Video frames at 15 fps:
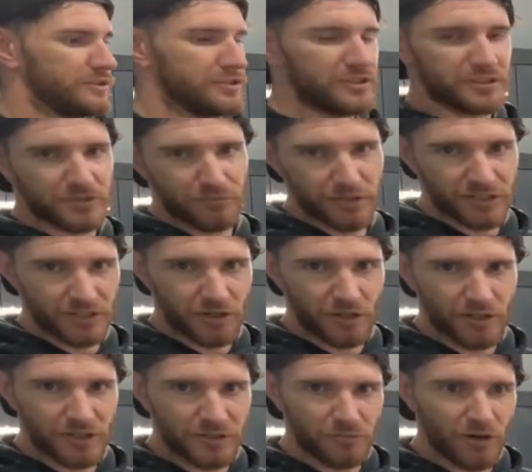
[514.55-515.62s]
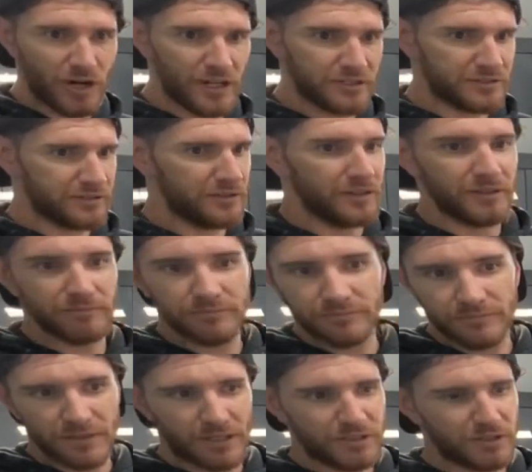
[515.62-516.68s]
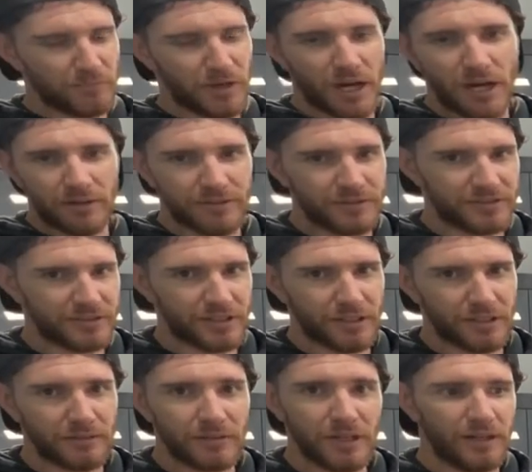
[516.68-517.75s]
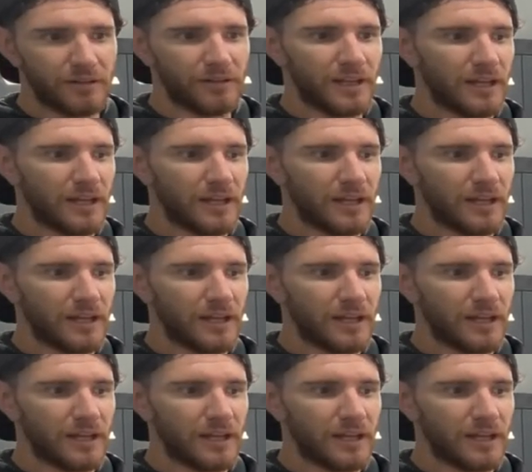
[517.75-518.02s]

you're just a really early riser and, and your partner's a, a